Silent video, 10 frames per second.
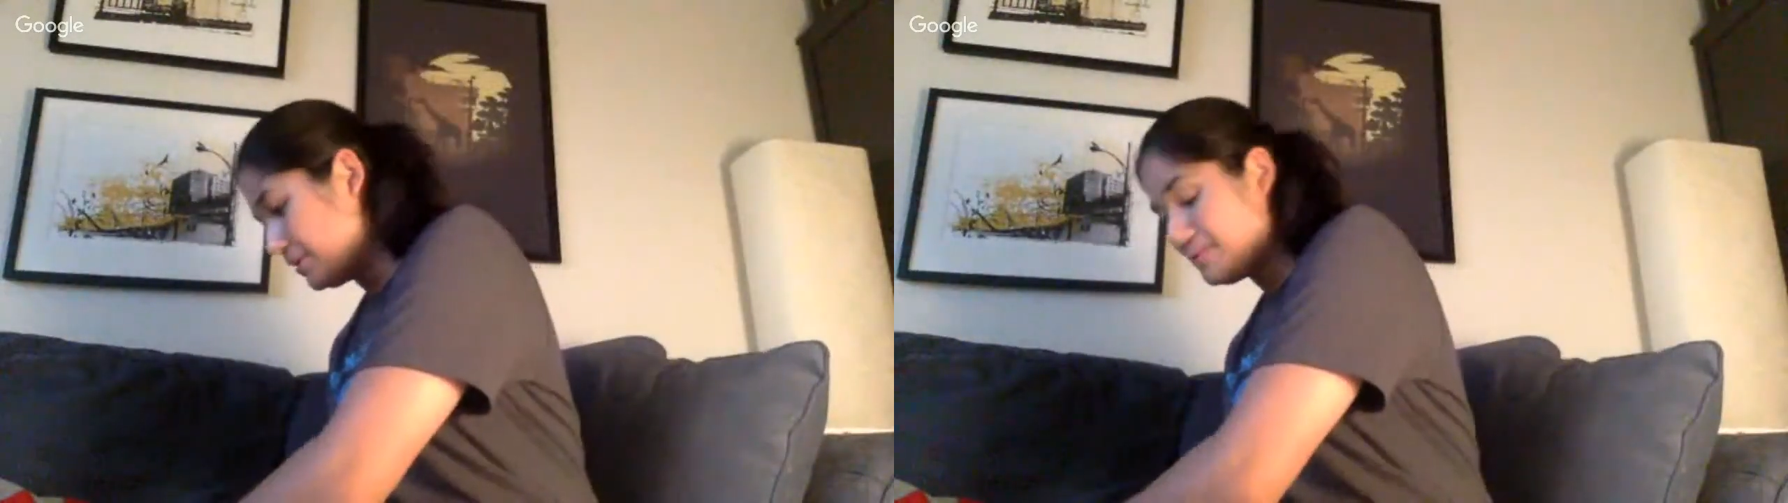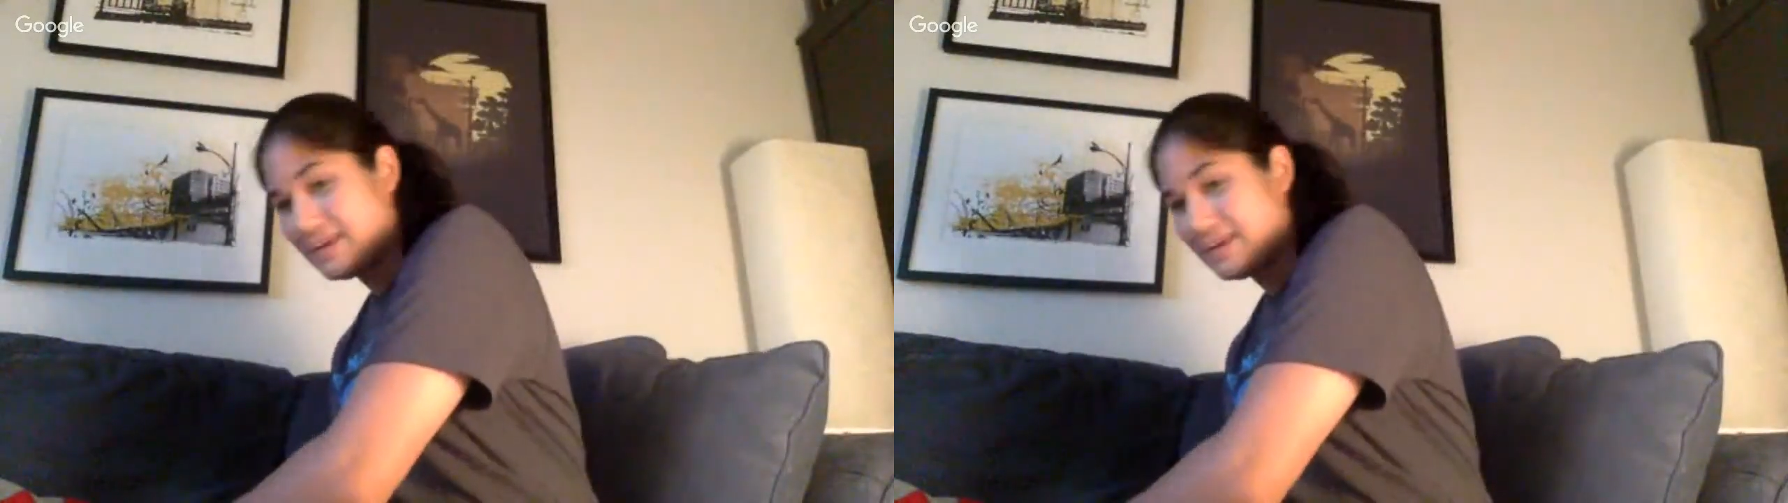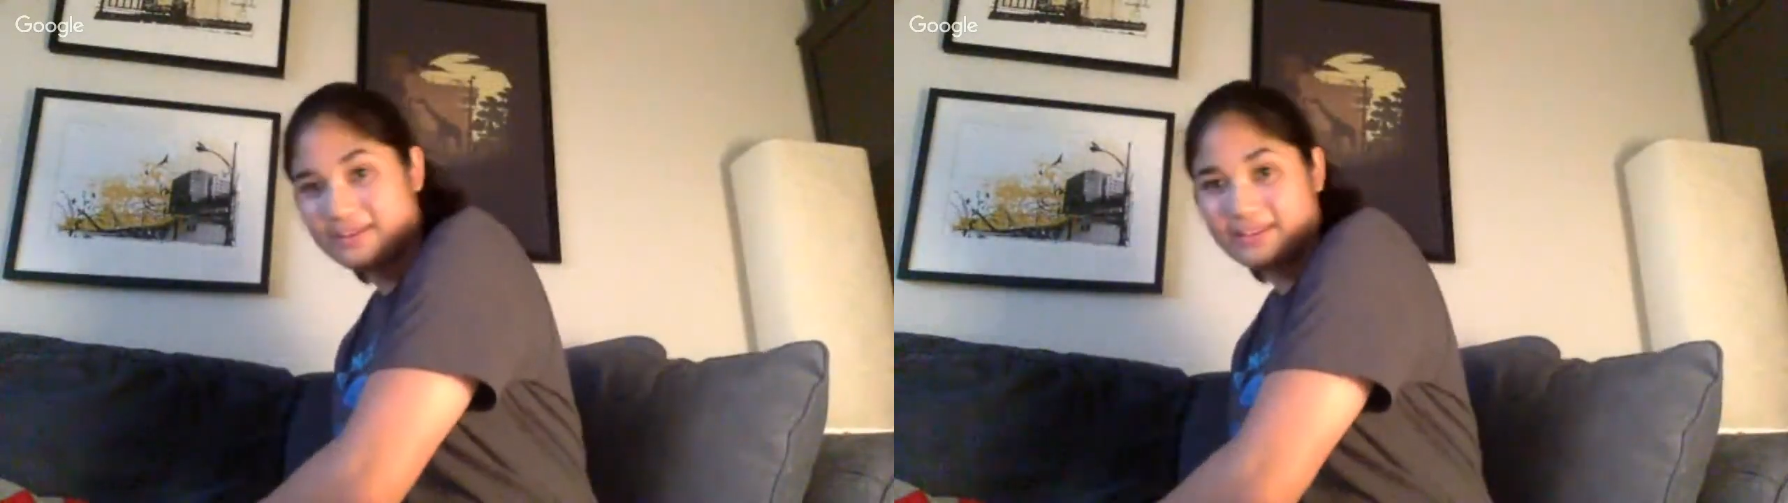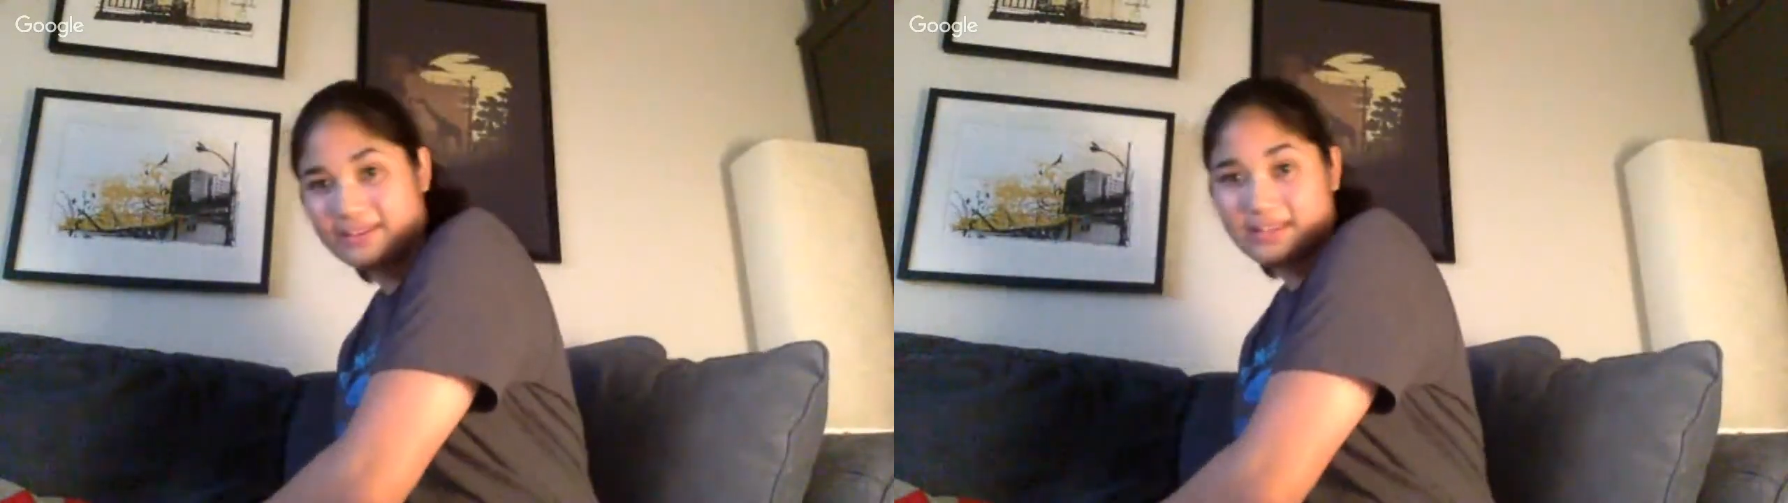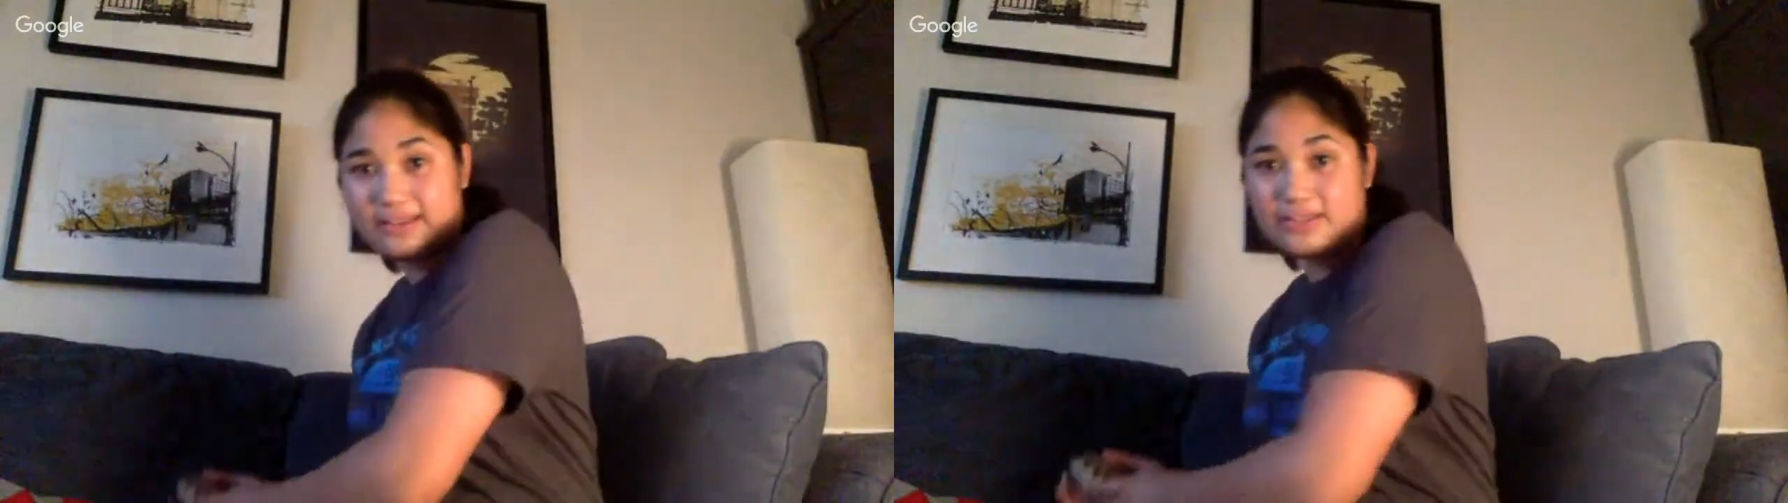okay.
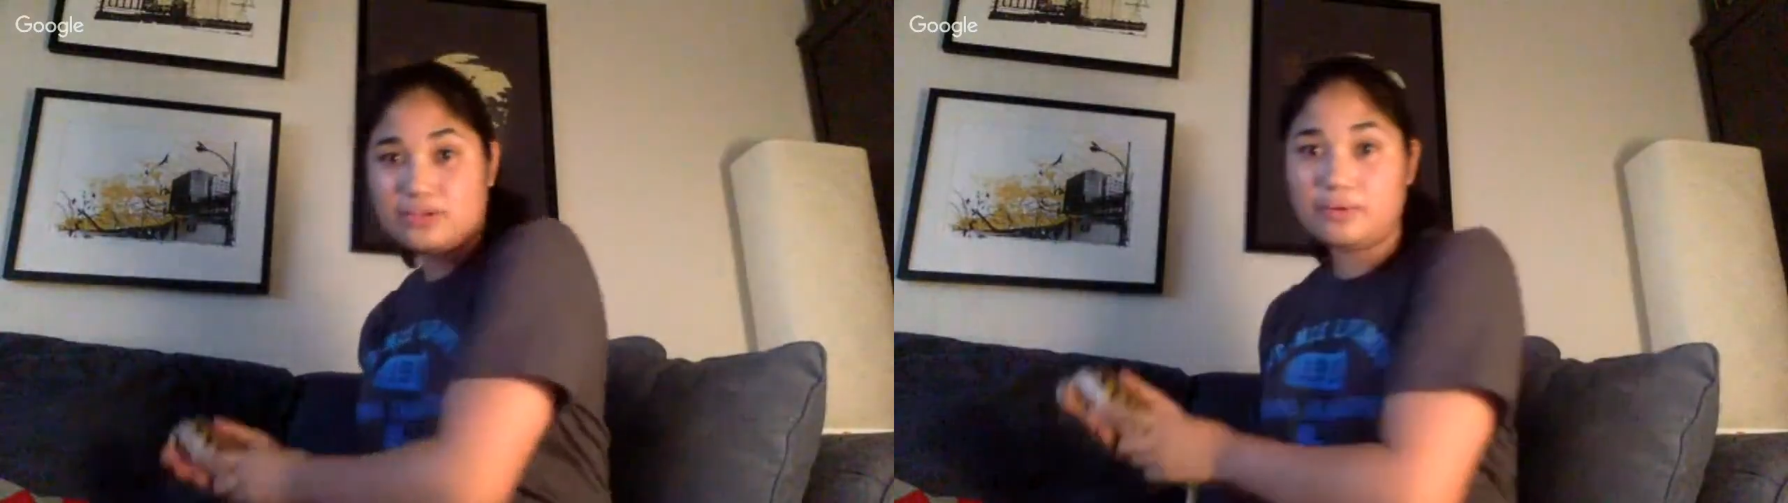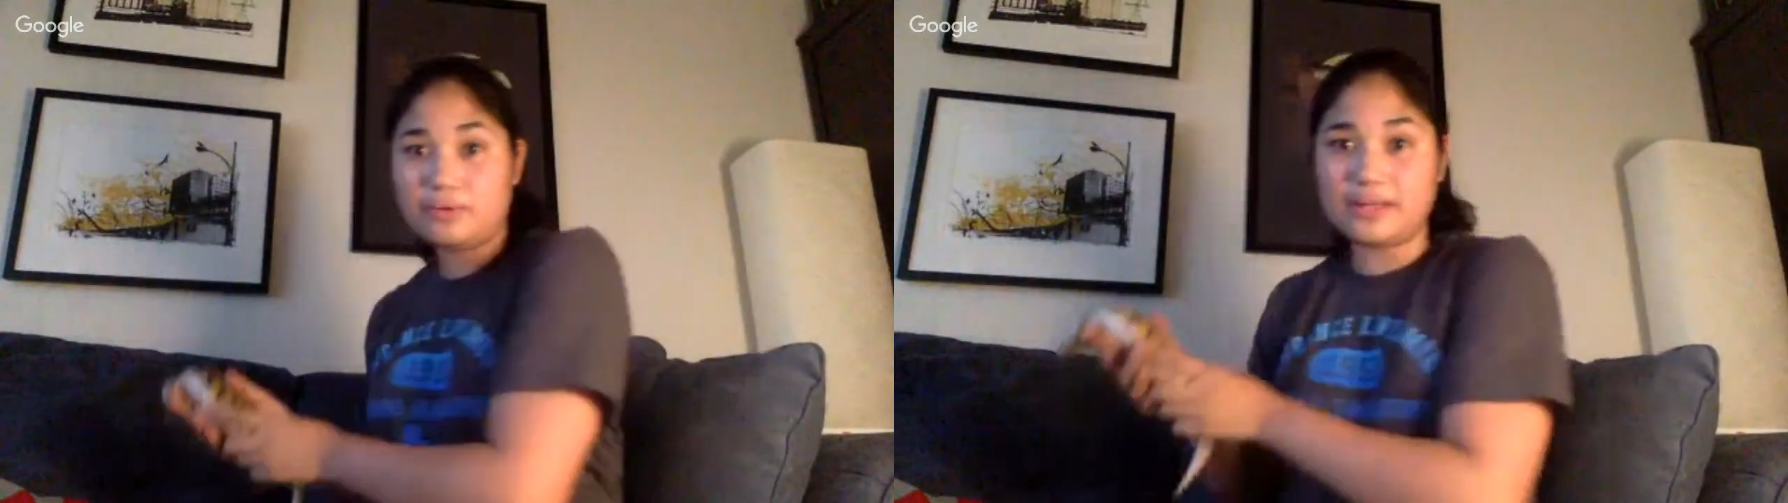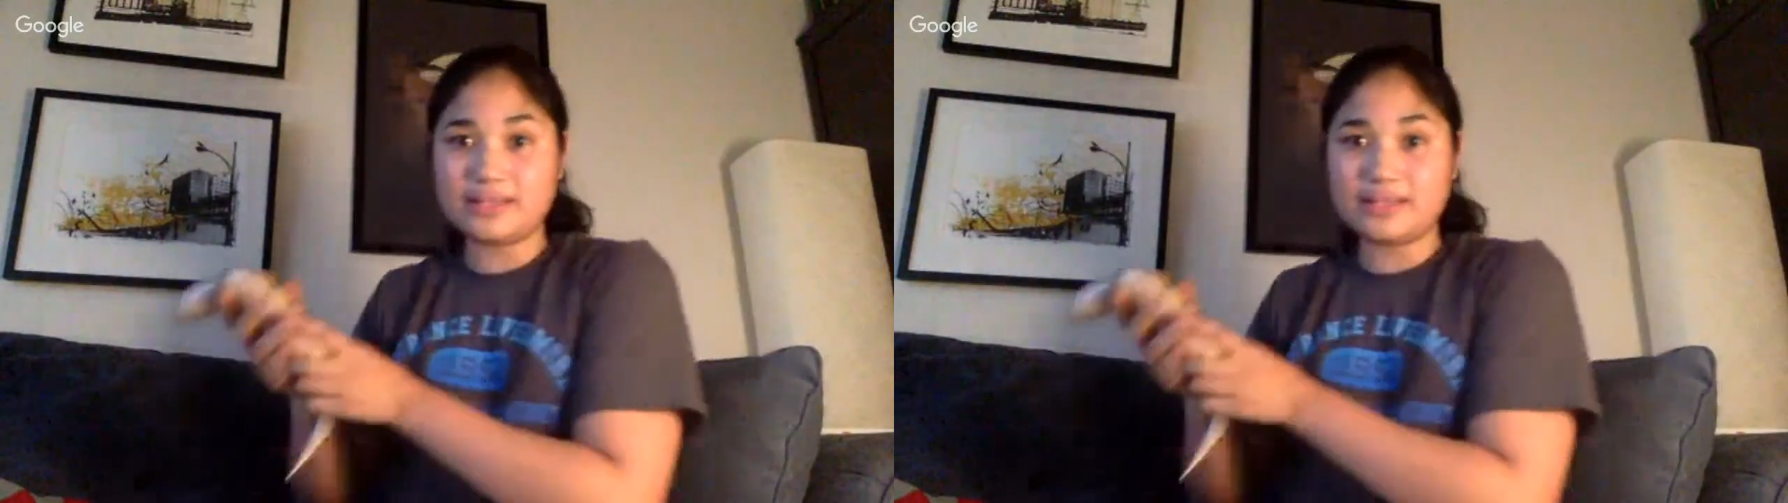So